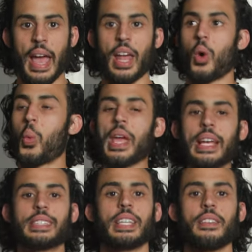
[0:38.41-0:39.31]
And a
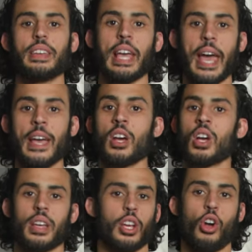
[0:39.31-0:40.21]
weak TVA
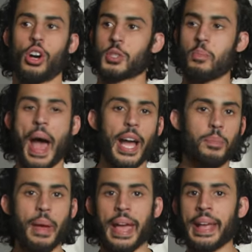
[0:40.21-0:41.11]
can cause
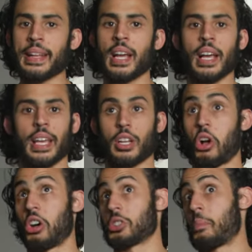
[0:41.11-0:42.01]
back pain, can
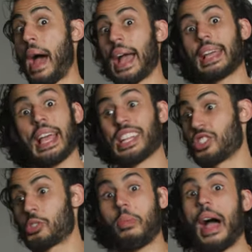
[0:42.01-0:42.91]
cause back
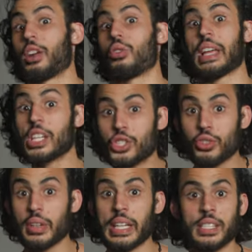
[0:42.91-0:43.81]
and spinal
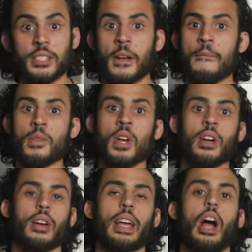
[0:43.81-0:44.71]
injuries,
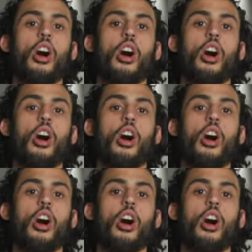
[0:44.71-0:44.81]
right?